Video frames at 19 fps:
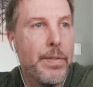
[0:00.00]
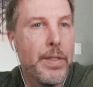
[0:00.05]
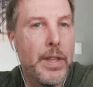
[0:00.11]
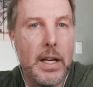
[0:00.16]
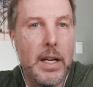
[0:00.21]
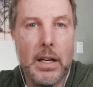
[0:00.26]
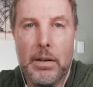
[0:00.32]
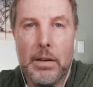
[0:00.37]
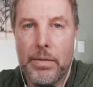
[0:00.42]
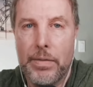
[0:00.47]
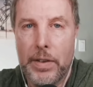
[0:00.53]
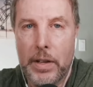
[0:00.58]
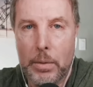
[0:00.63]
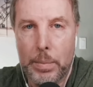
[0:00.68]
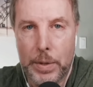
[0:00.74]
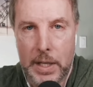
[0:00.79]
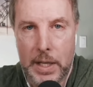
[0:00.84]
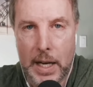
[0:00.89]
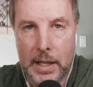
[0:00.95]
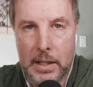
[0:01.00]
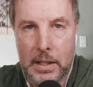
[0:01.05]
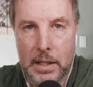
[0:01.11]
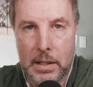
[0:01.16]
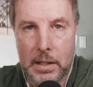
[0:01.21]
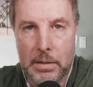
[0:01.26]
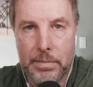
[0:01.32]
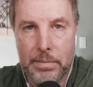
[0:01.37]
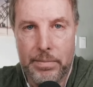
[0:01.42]
they didn't feel
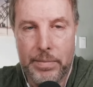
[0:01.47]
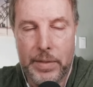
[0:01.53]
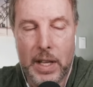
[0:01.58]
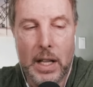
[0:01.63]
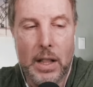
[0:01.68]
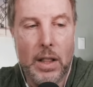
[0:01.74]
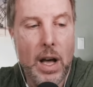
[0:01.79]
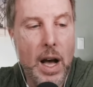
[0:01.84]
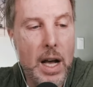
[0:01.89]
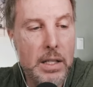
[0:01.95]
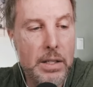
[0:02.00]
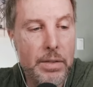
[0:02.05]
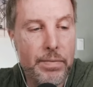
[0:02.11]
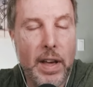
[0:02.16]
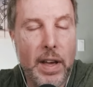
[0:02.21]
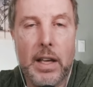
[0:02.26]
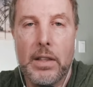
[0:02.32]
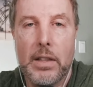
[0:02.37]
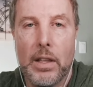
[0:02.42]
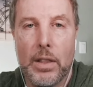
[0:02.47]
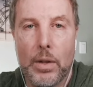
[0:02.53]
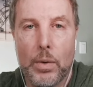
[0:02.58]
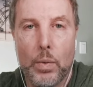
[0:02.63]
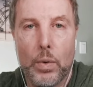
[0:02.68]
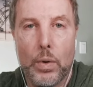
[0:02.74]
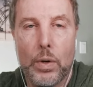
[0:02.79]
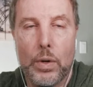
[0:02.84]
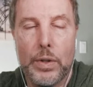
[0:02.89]
protected. They lost faith in the
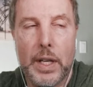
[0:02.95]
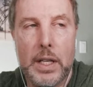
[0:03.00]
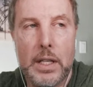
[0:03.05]
world.